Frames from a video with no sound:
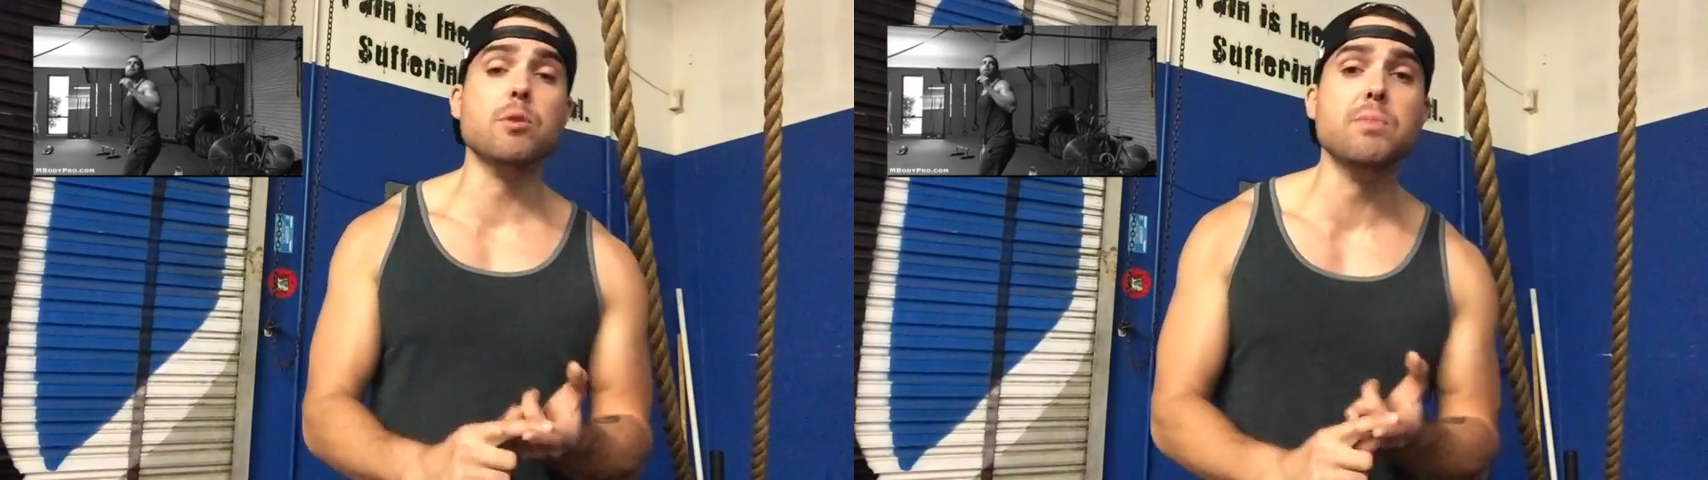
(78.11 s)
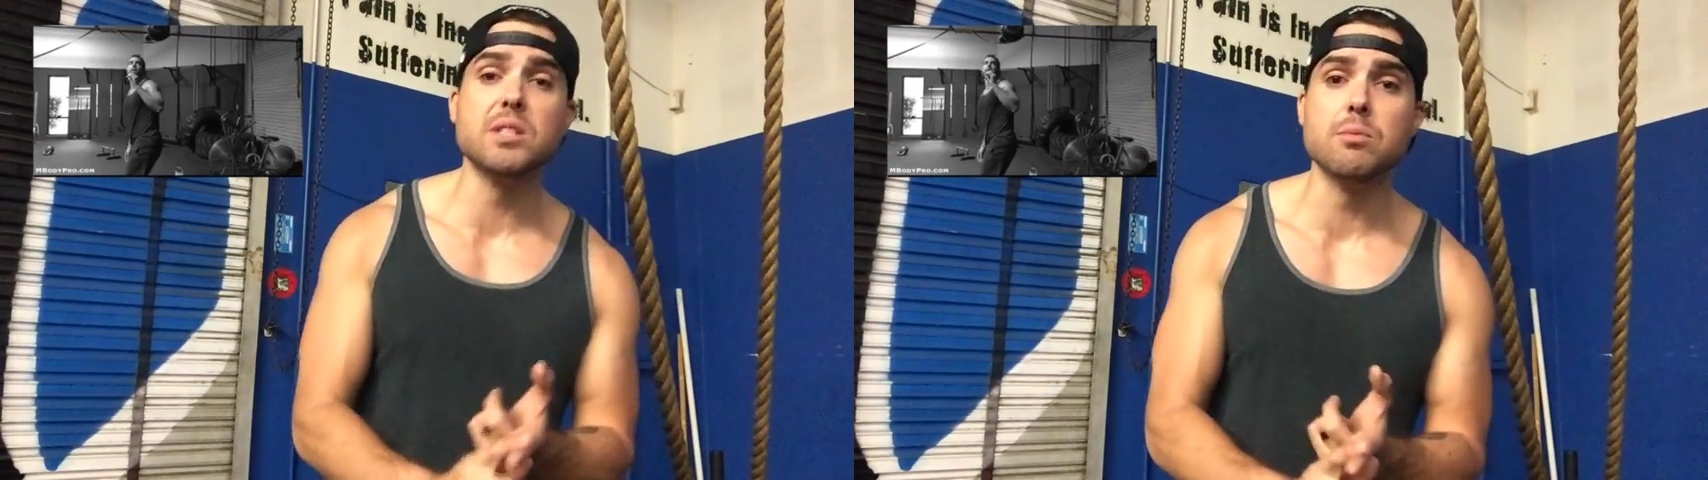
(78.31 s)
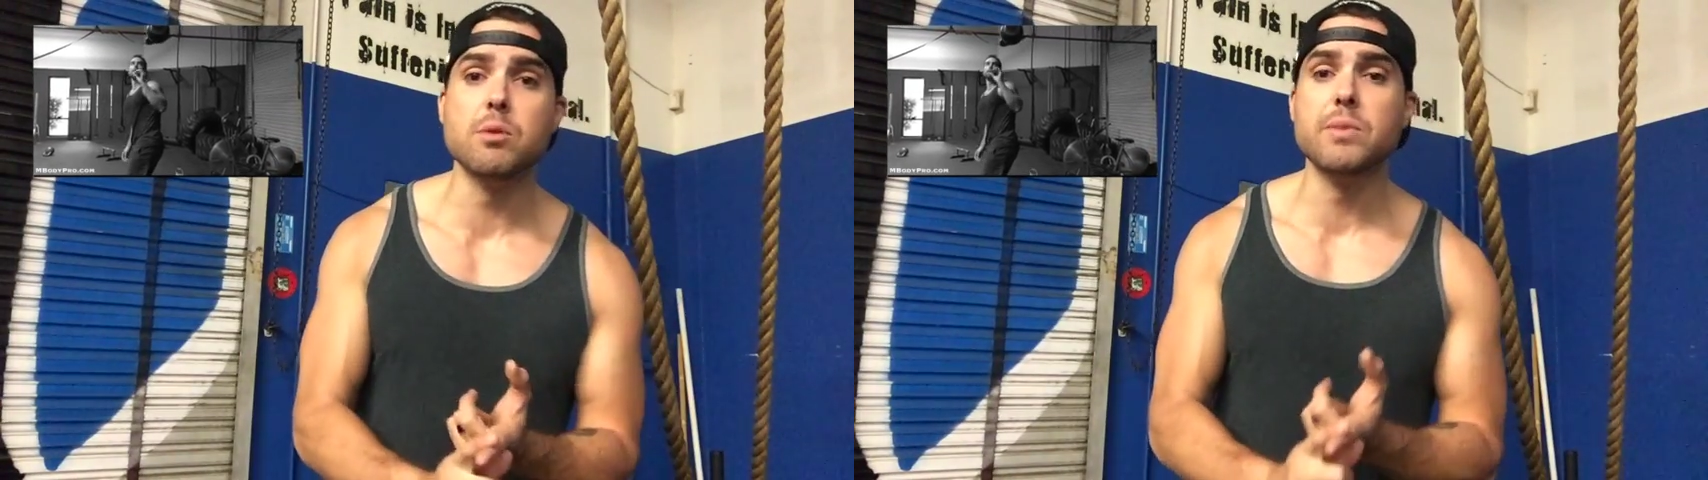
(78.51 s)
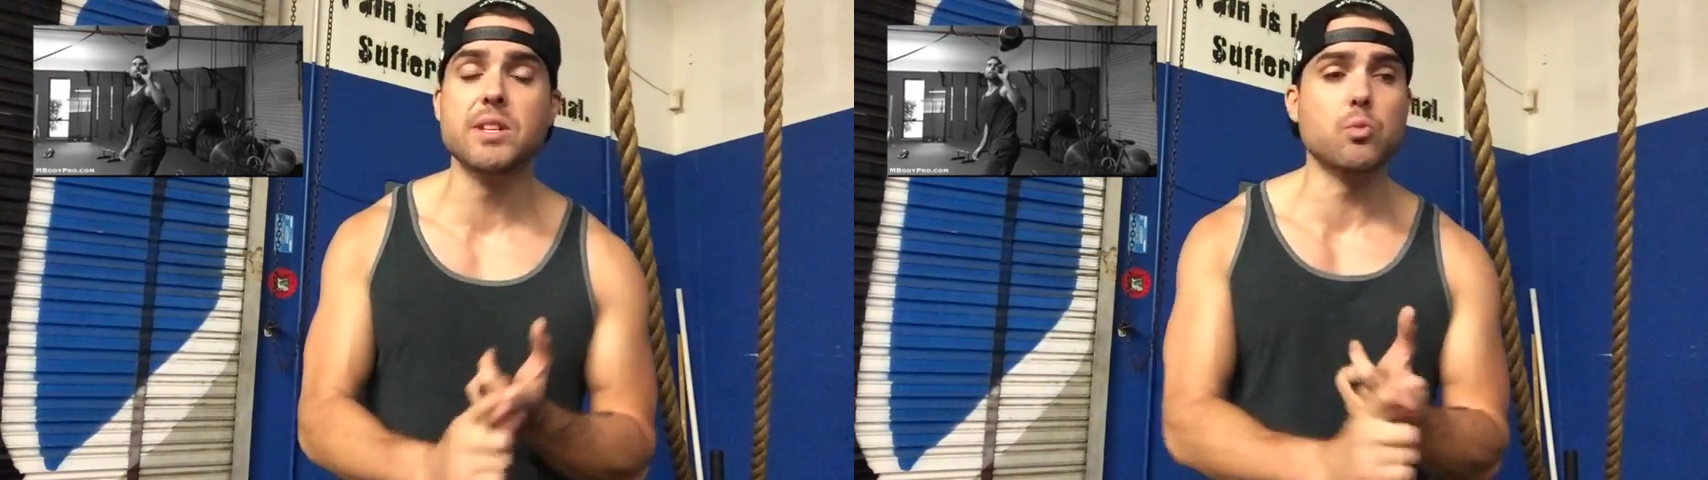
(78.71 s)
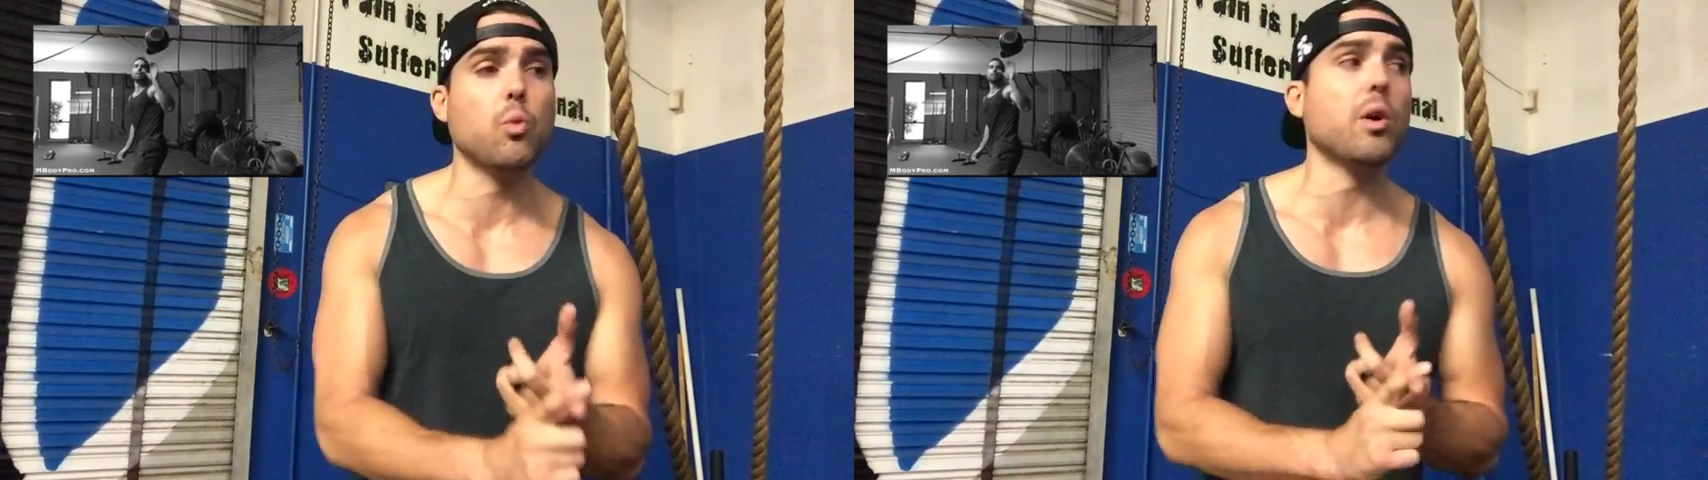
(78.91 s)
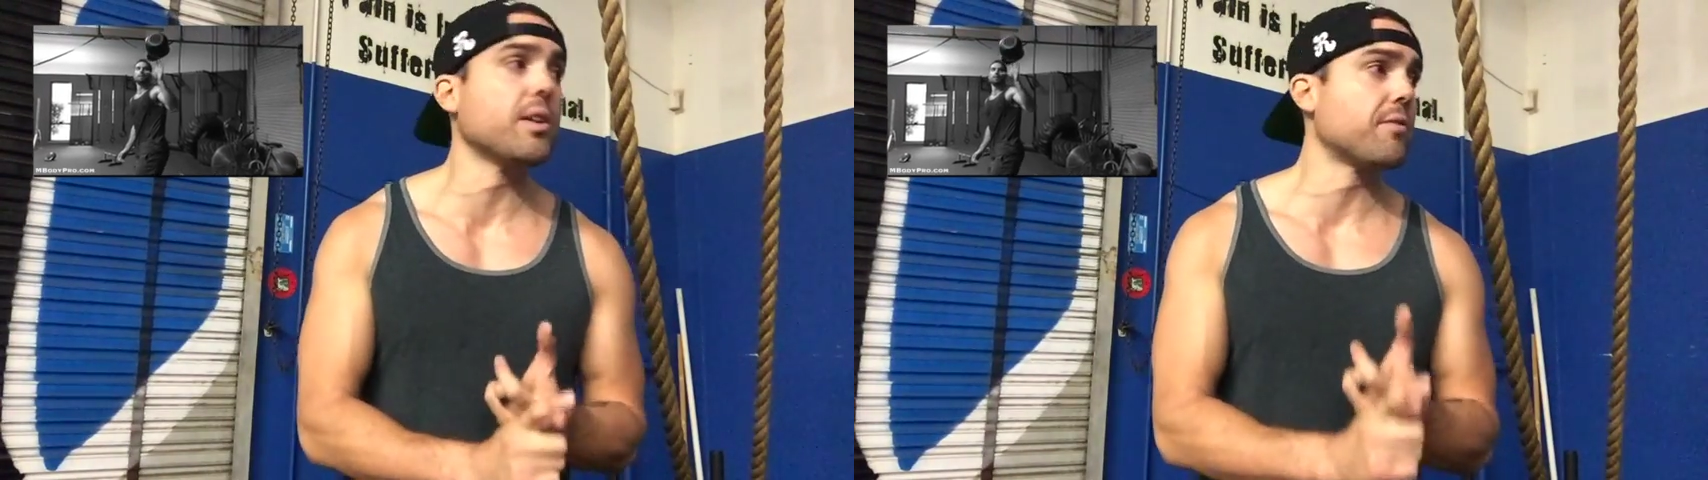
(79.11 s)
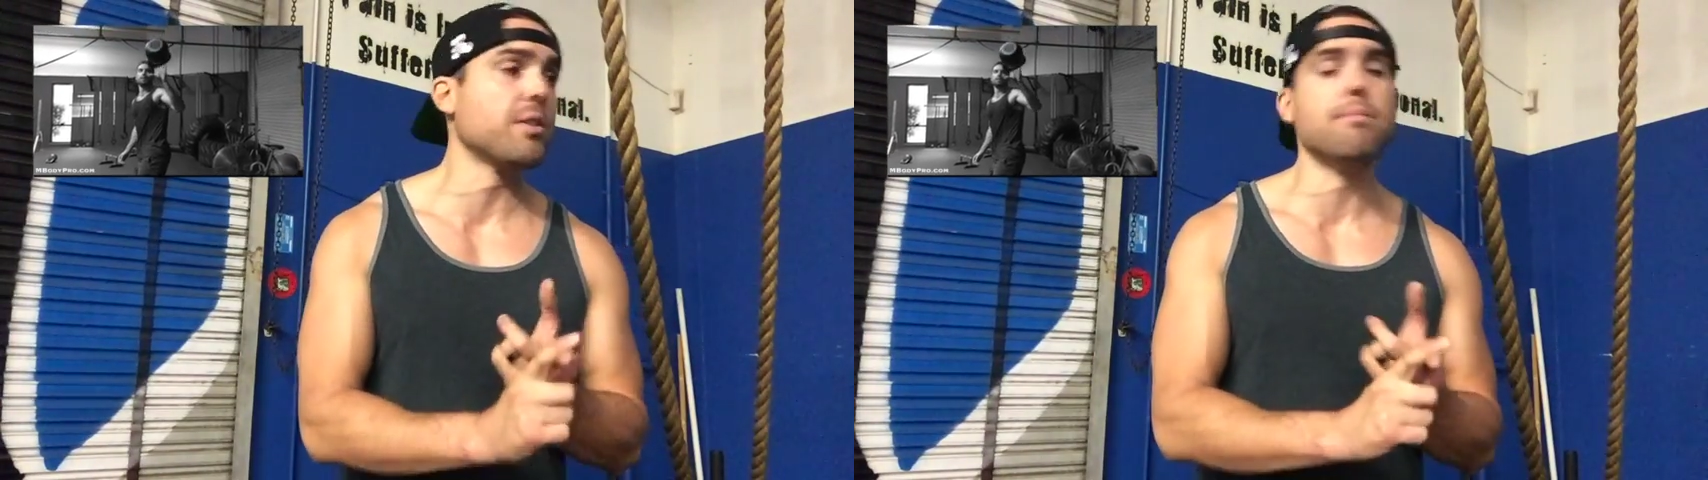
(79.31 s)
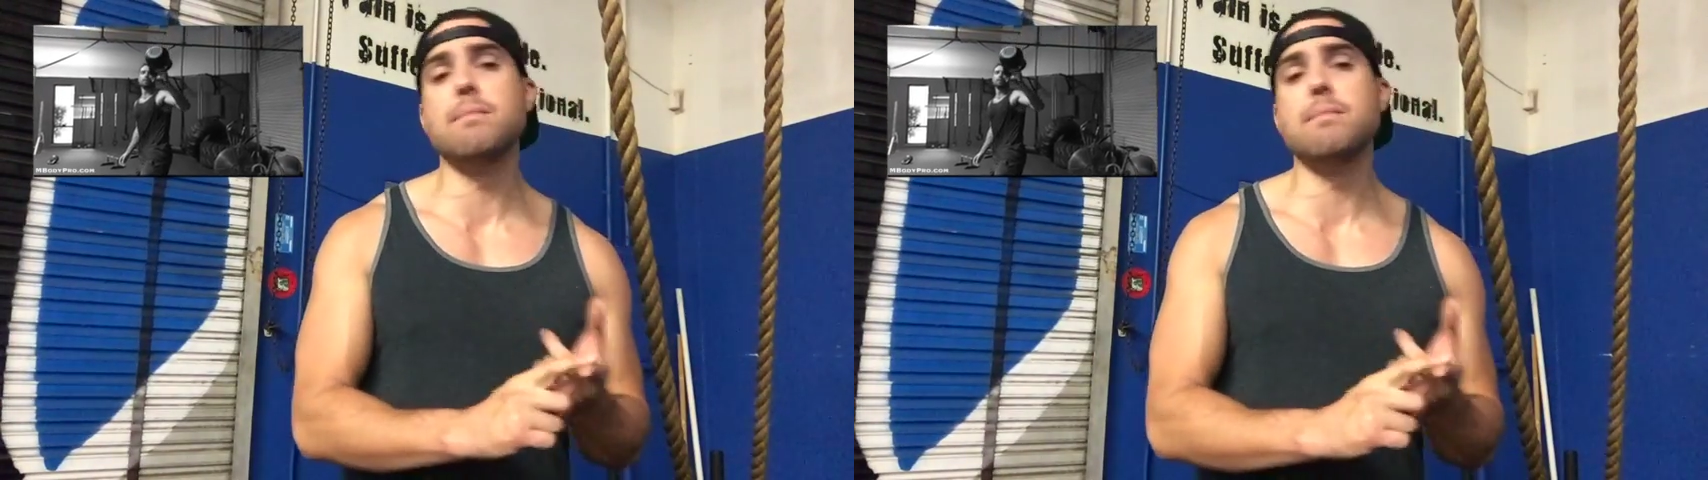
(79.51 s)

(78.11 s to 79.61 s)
movement to movement is one of the